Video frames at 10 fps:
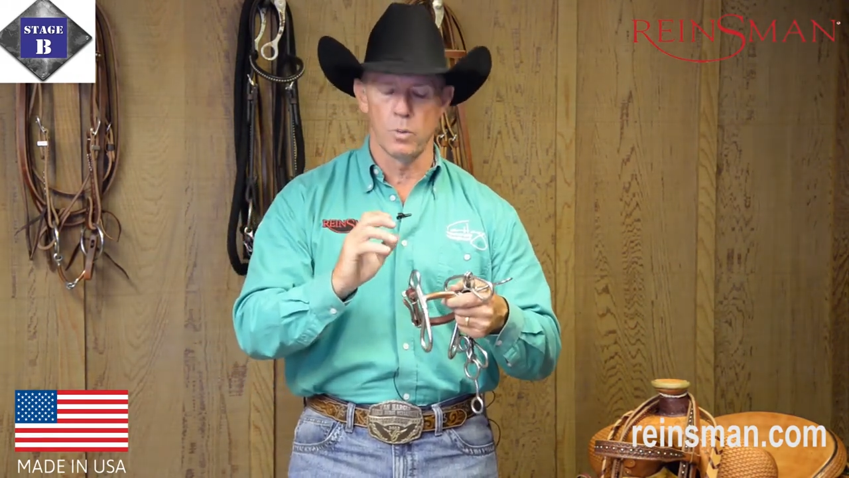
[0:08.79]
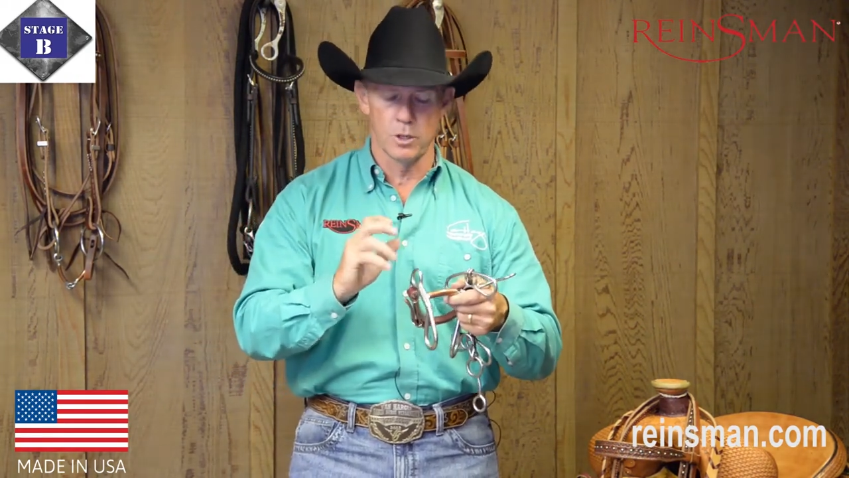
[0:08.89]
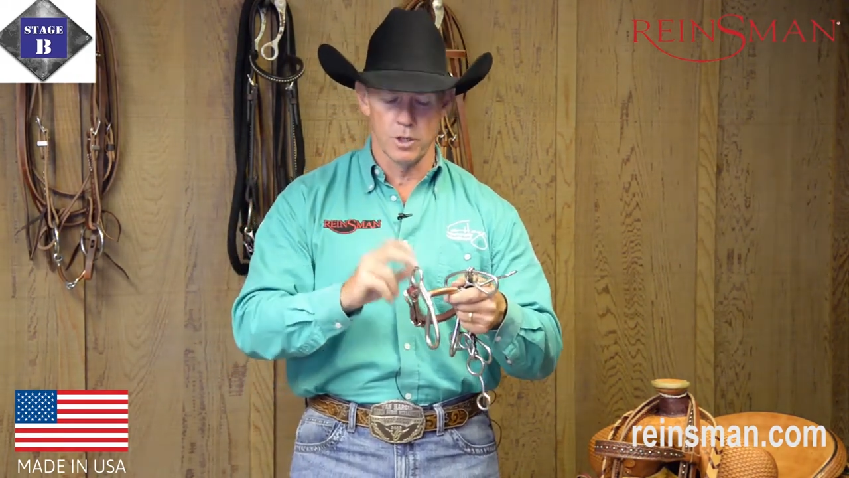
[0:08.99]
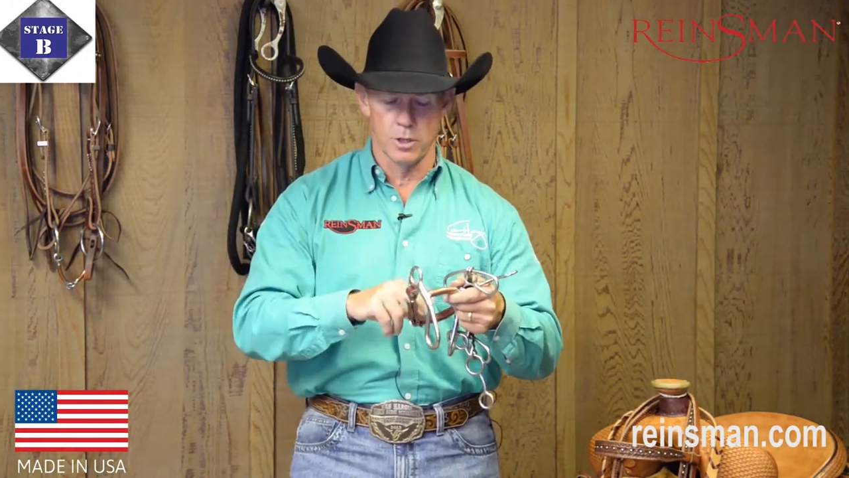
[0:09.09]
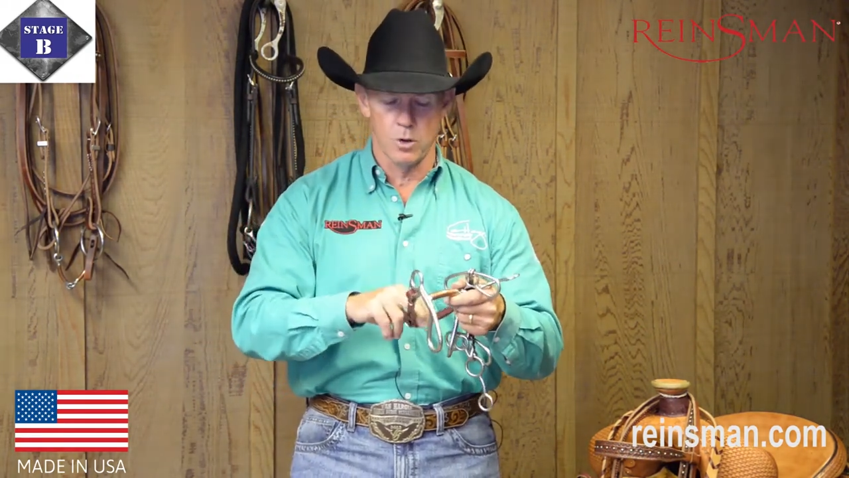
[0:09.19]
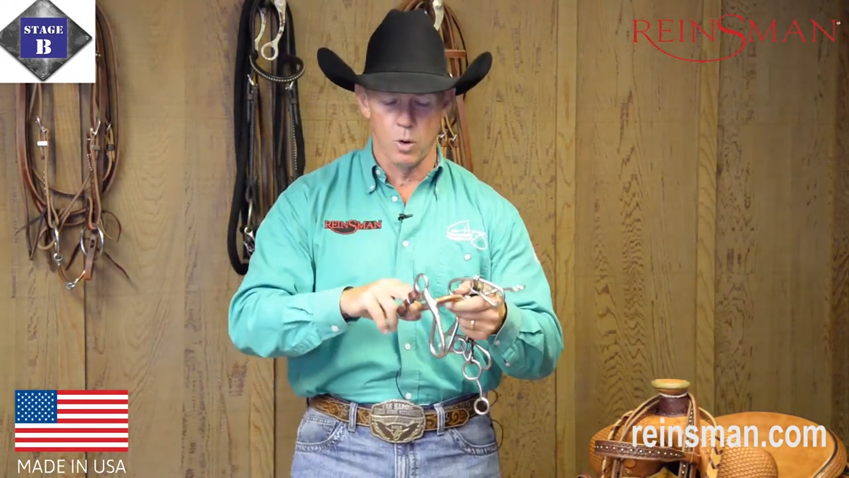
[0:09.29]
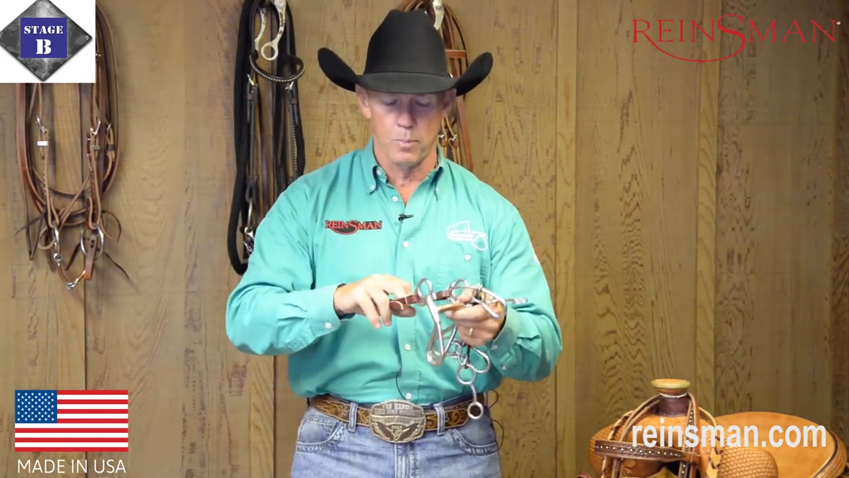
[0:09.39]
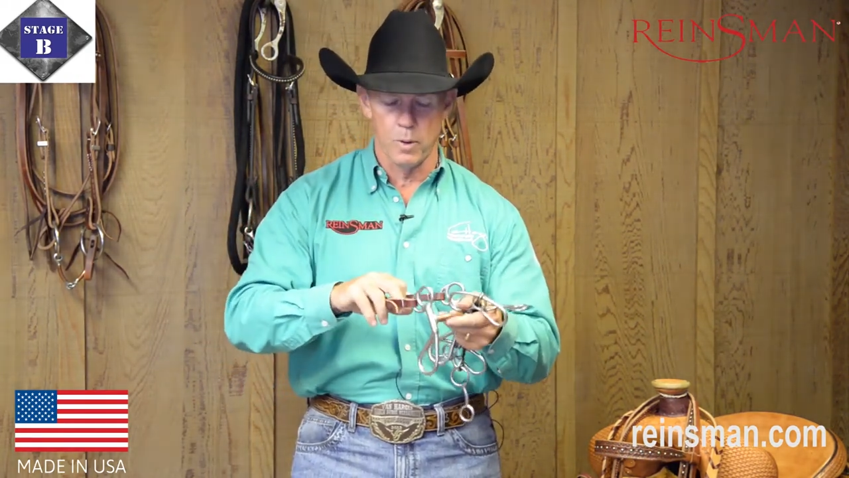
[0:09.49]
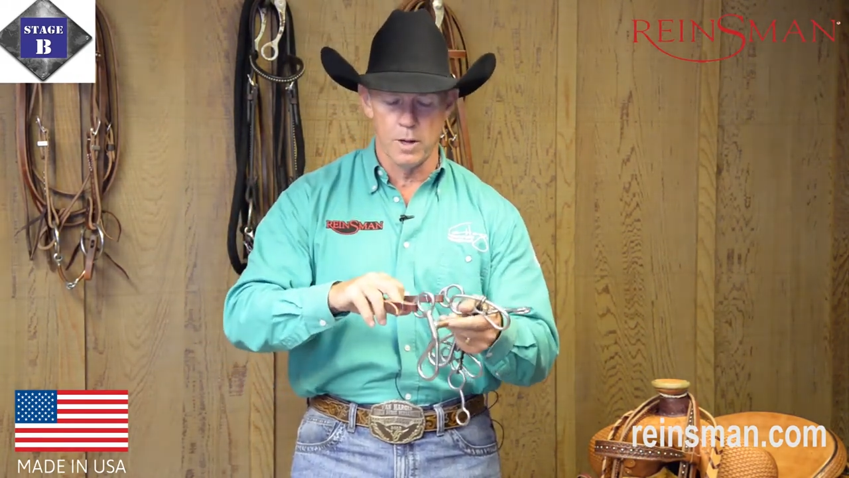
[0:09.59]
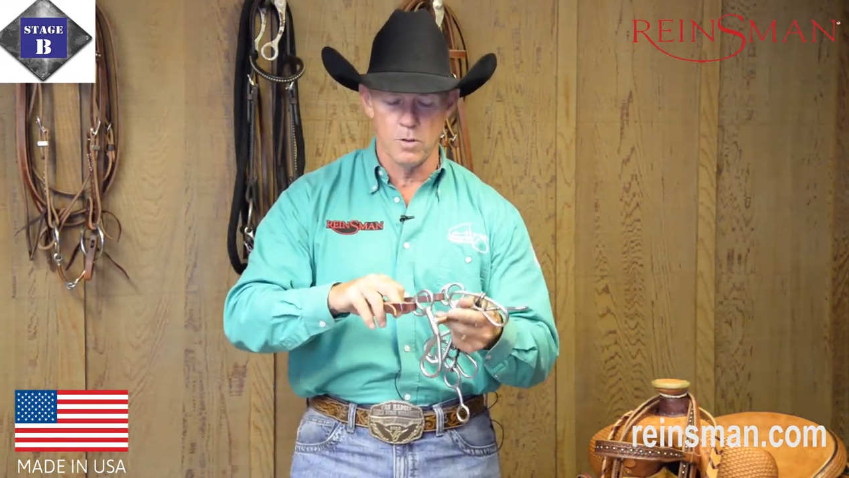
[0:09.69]
which
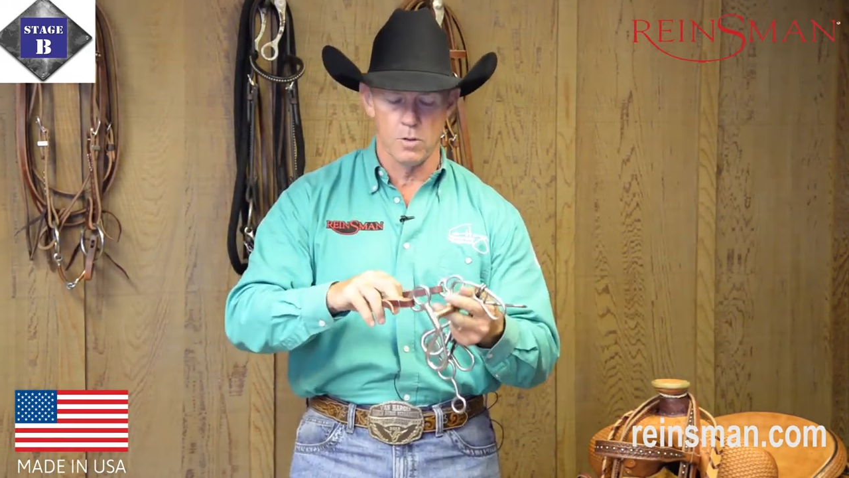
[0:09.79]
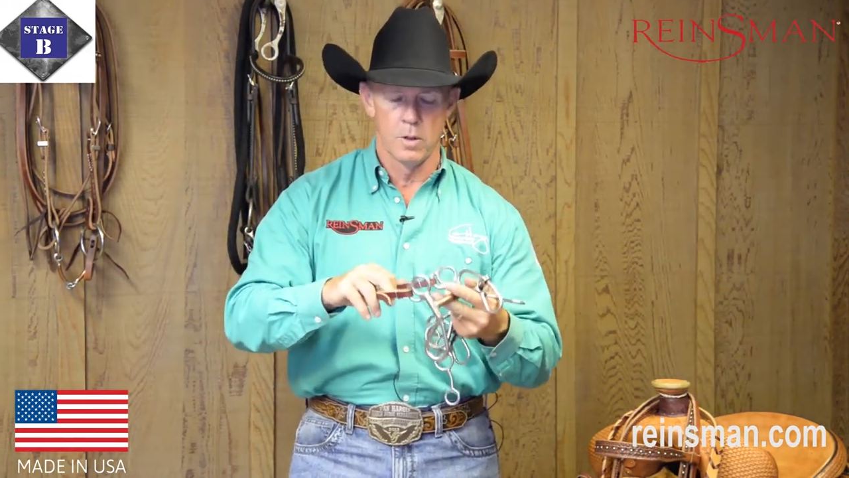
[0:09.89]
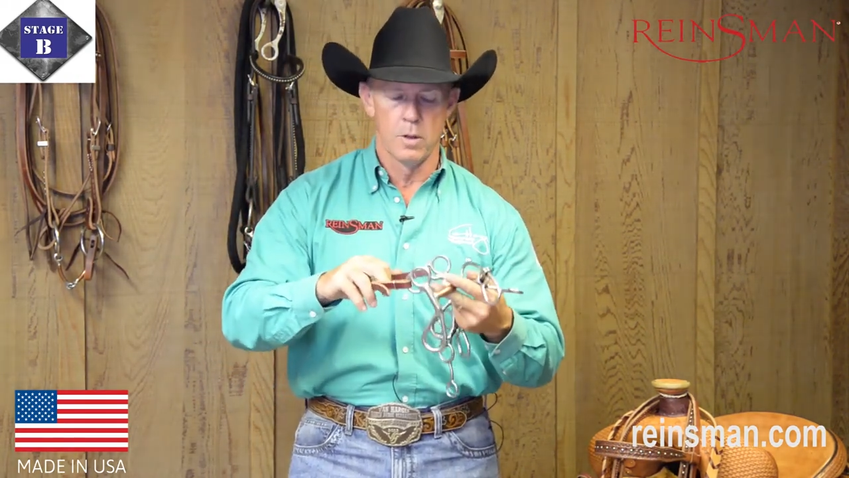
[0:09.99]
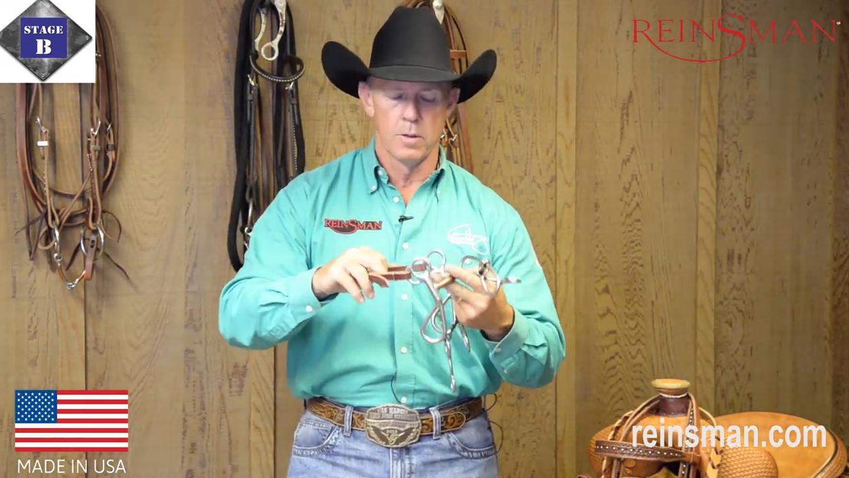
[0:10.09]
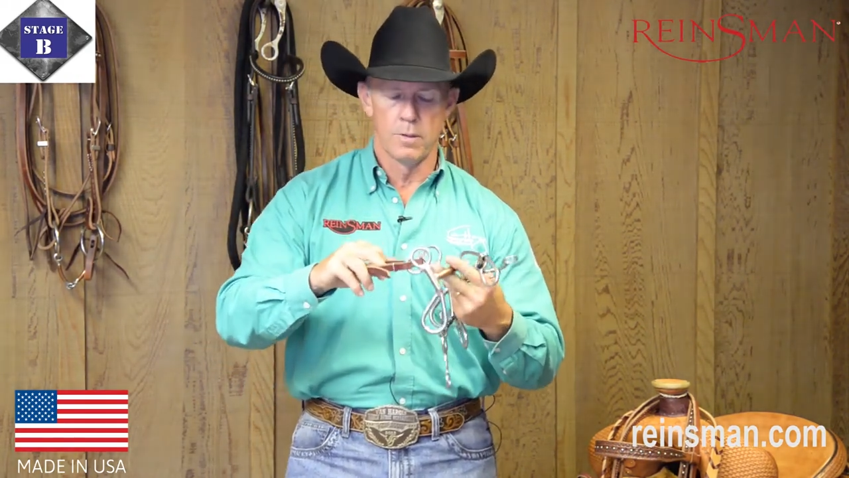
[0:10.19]
incorporates